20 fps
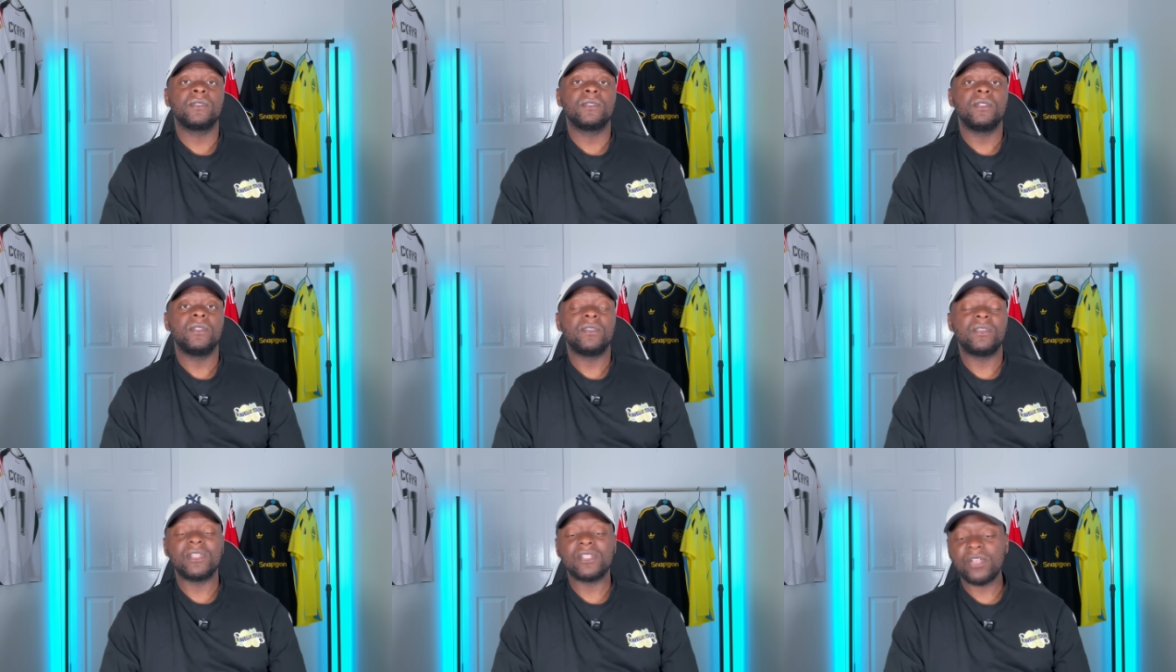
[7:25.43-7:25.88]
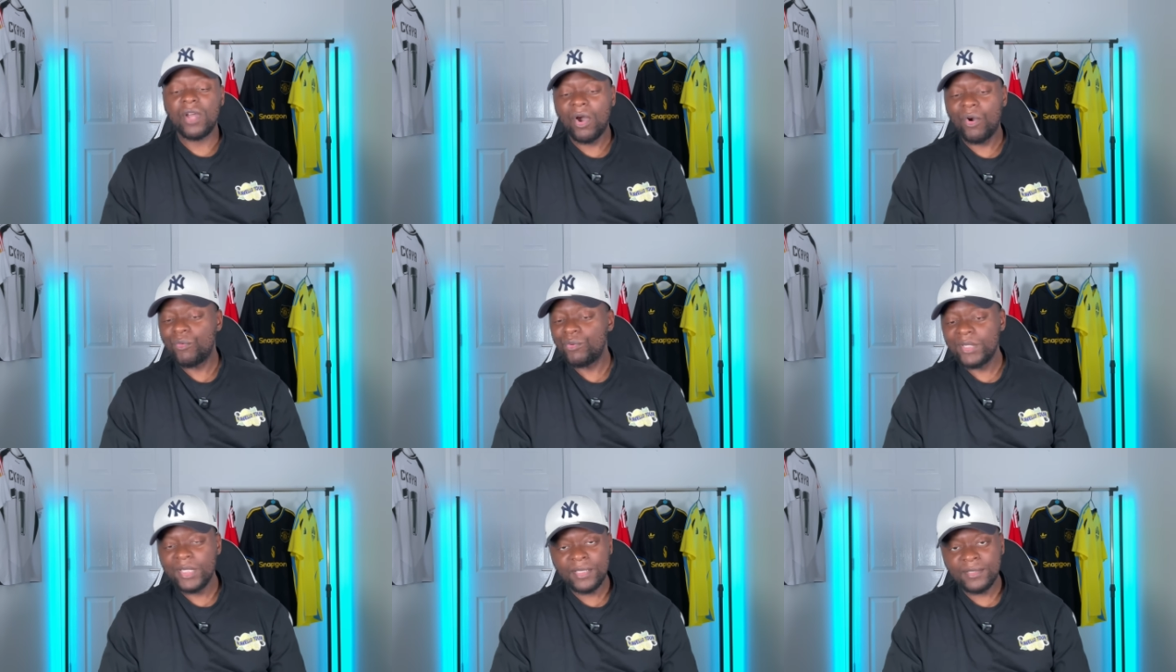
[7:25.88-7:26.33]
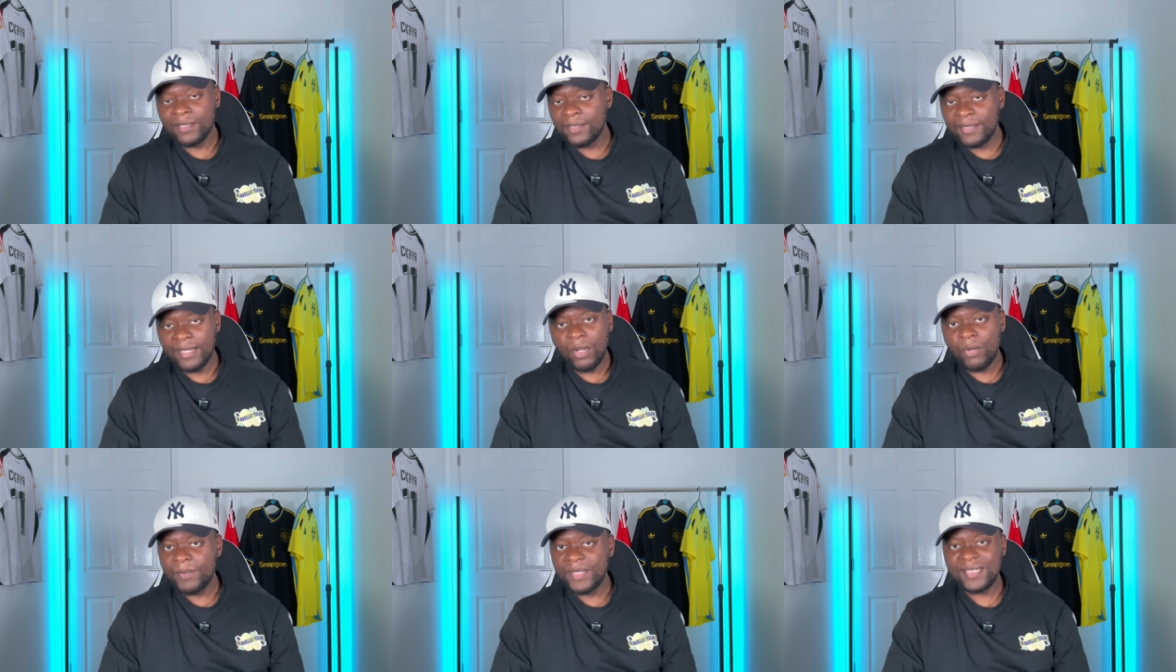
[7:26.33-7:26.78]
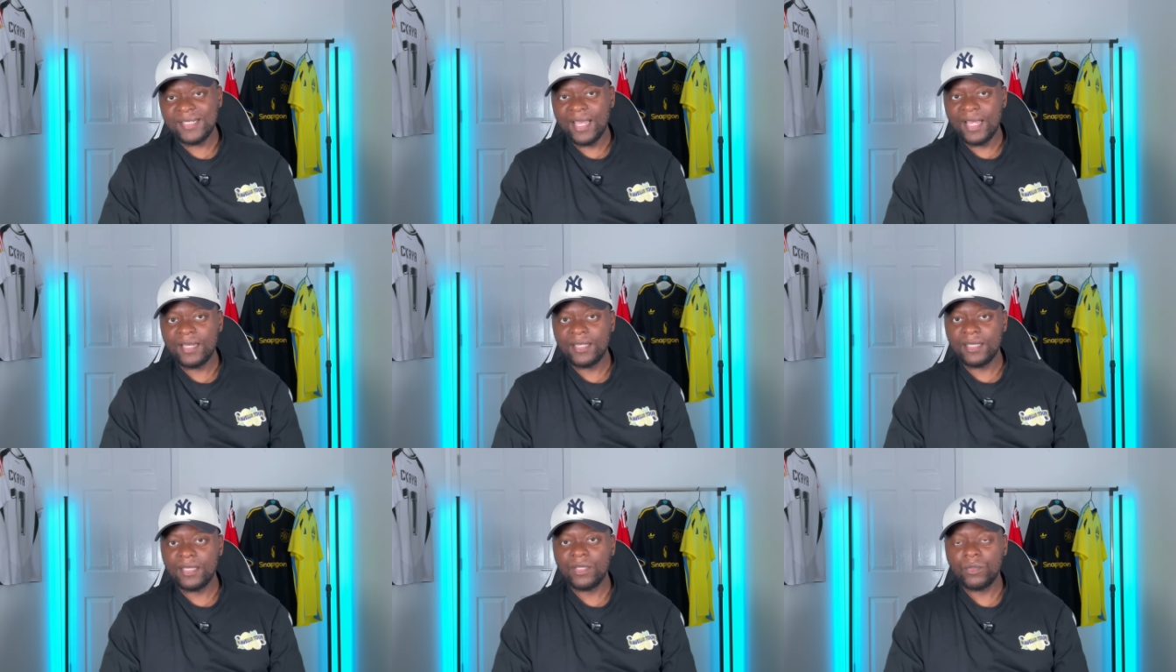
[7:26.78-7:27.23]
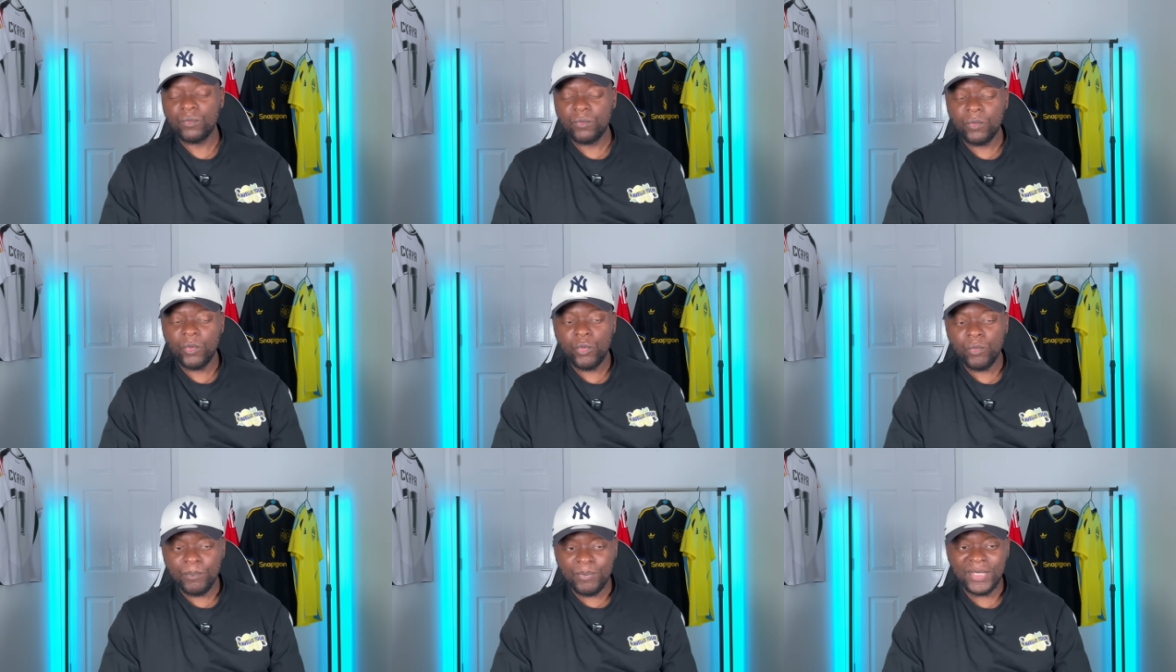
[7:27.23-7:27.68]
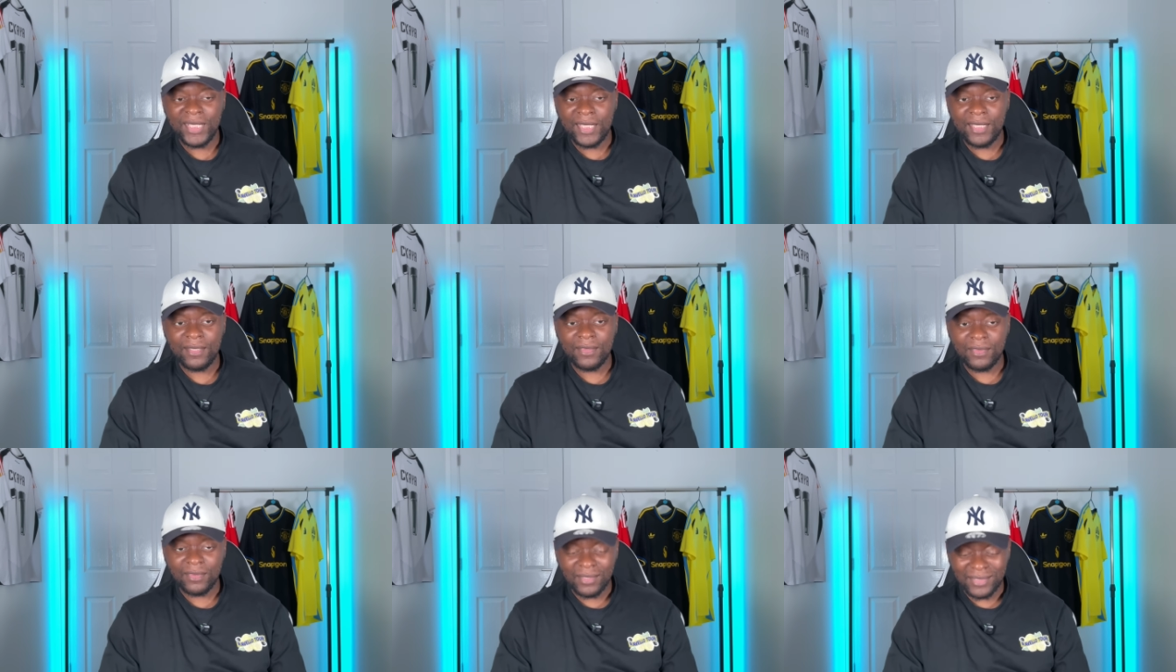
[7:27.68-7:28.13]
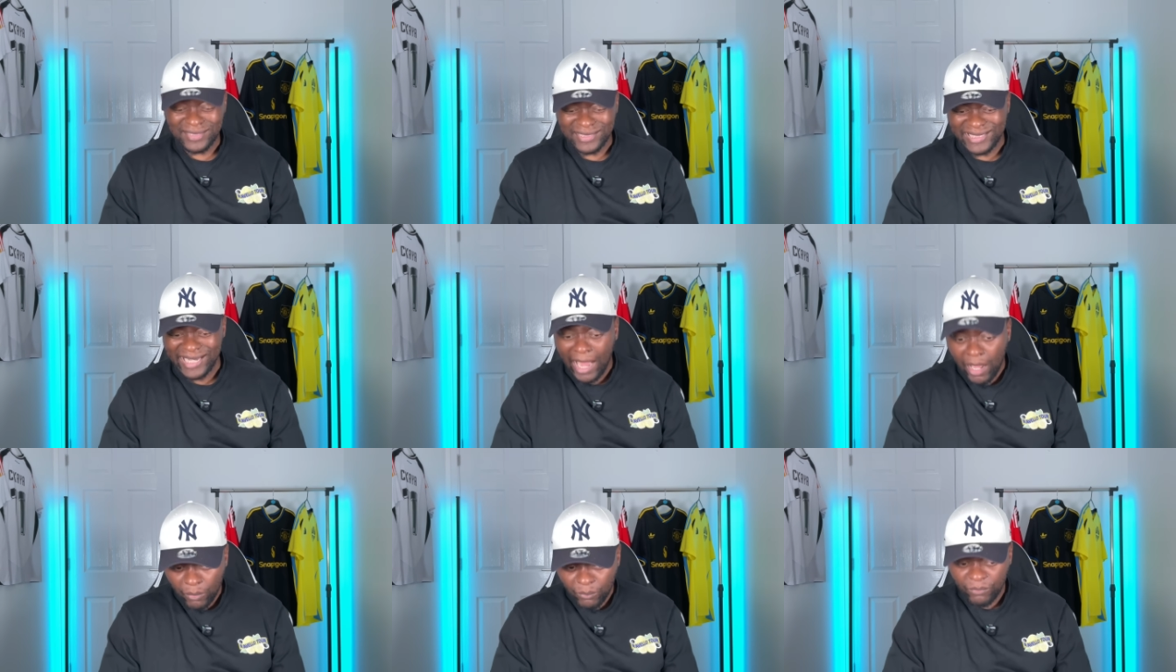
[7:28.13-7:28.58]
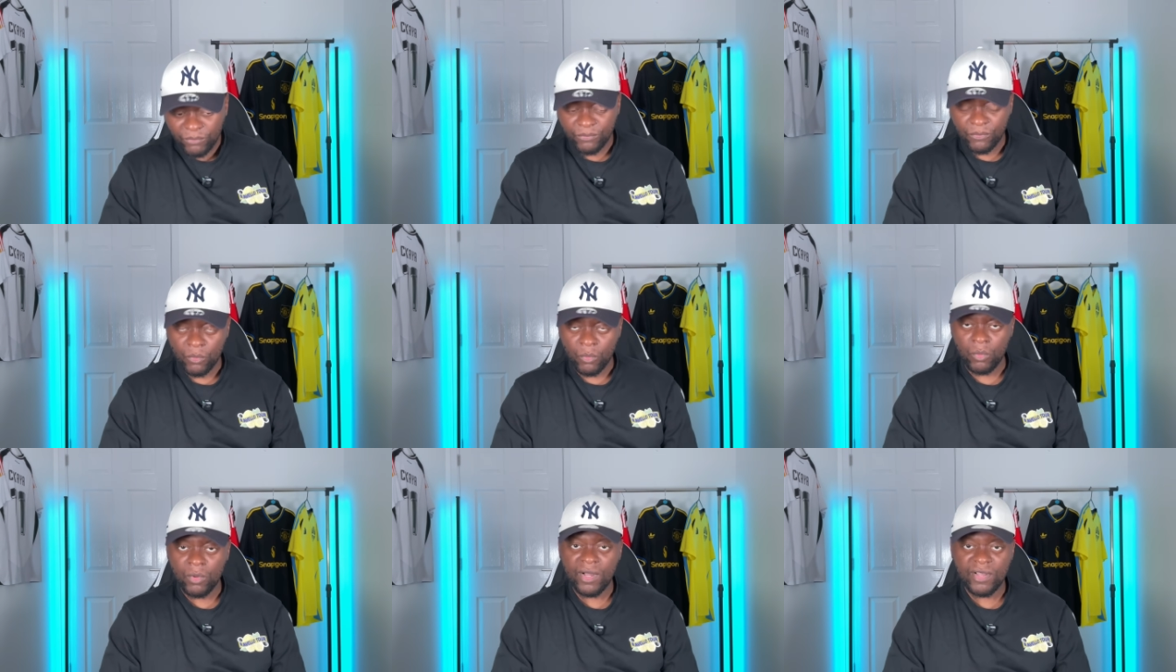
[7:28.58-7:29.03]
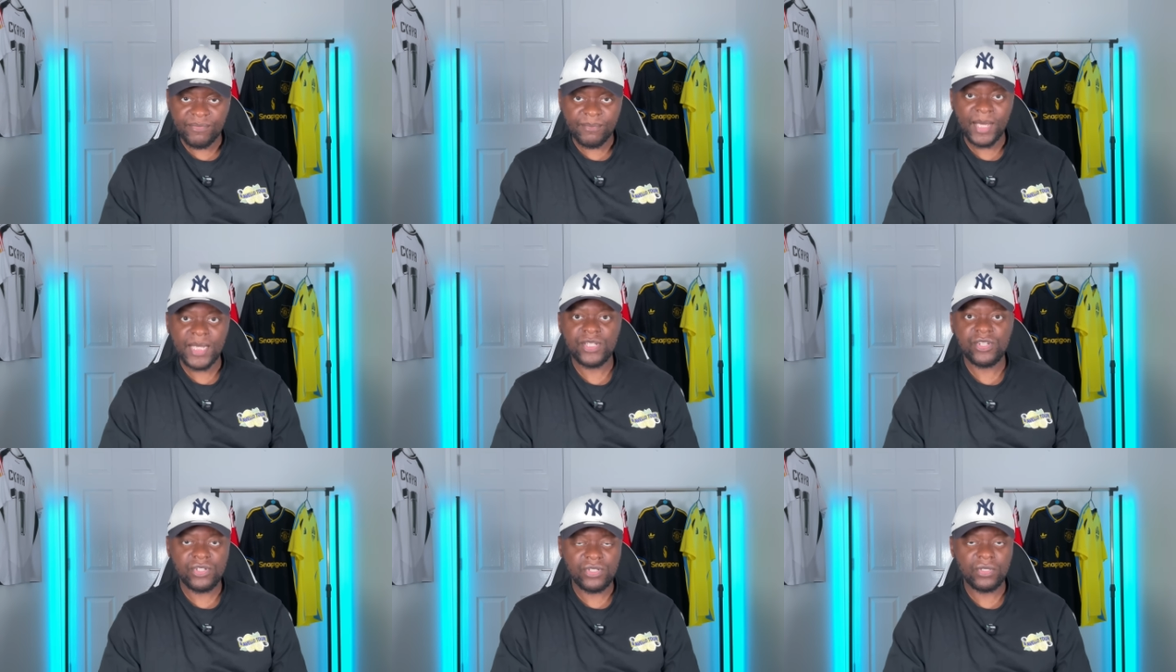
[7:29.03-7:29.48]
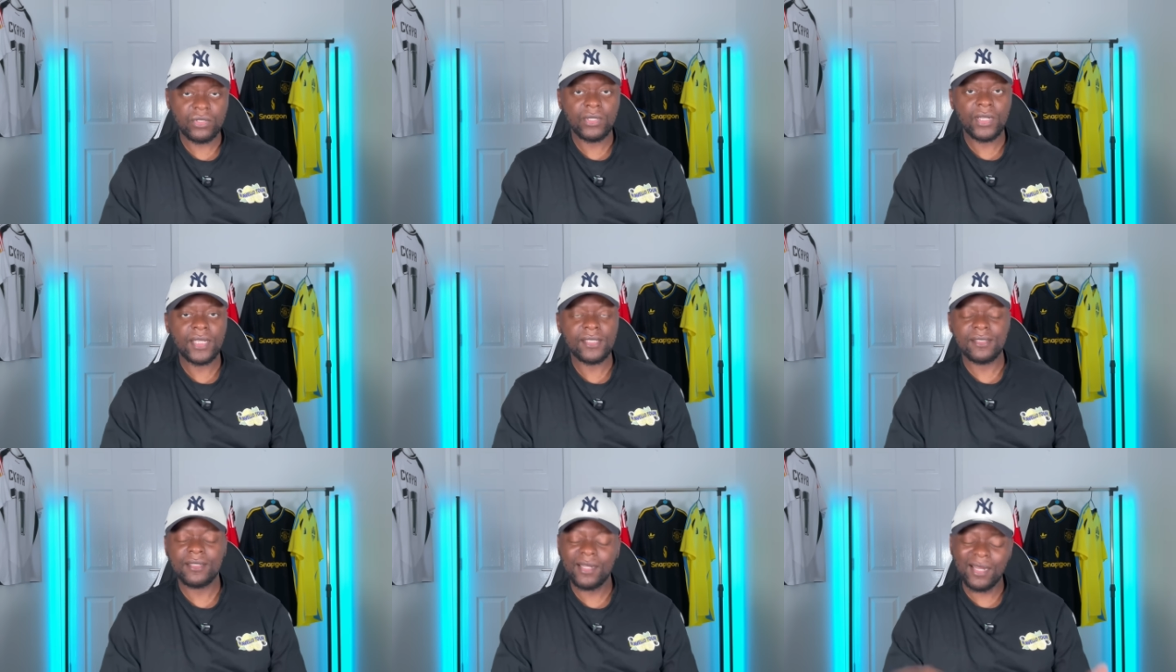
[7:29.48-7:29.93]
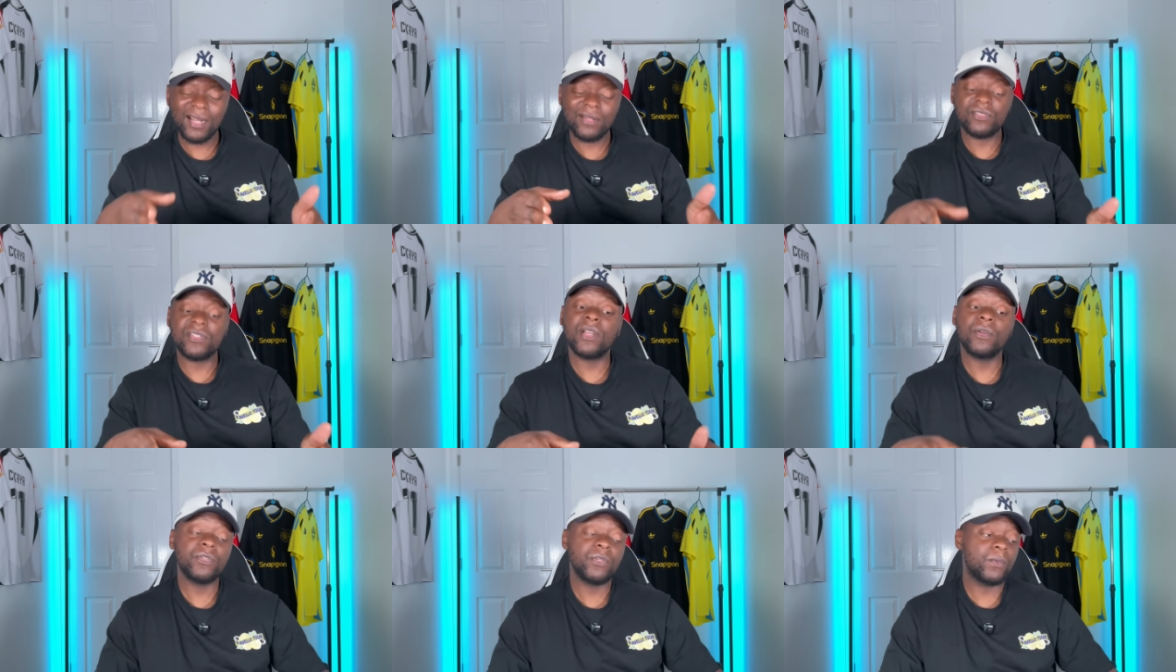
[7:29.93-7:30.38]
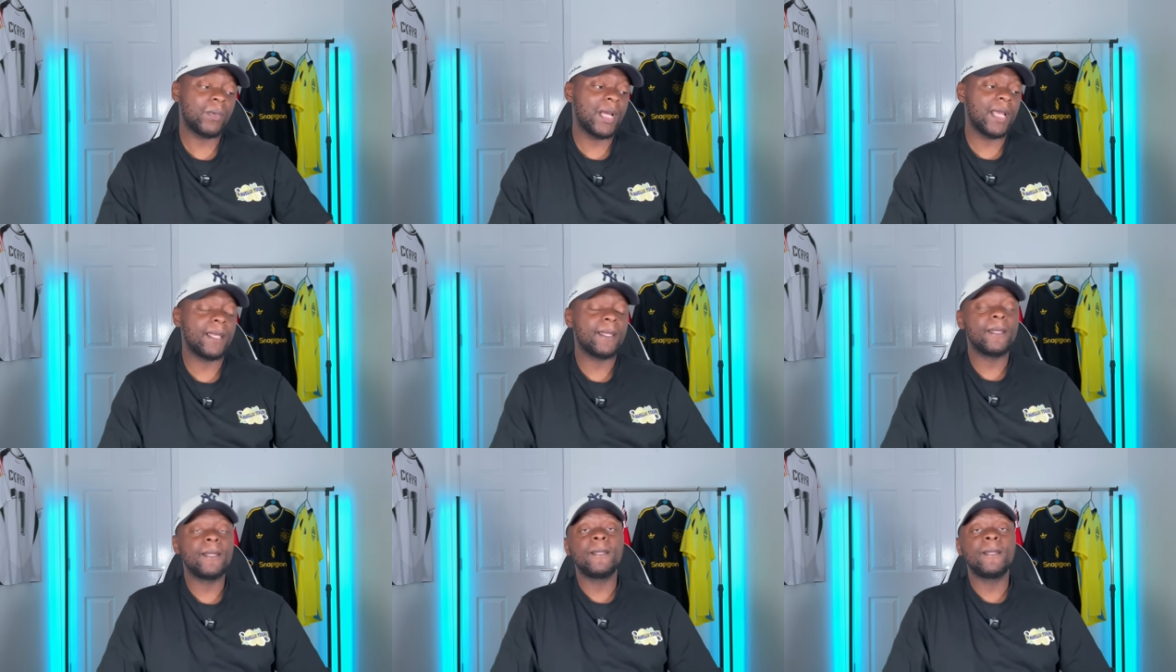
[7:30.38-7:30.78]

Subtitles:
this holier than thou mentality will be the downfall of Manchester United. And I'll tell you why.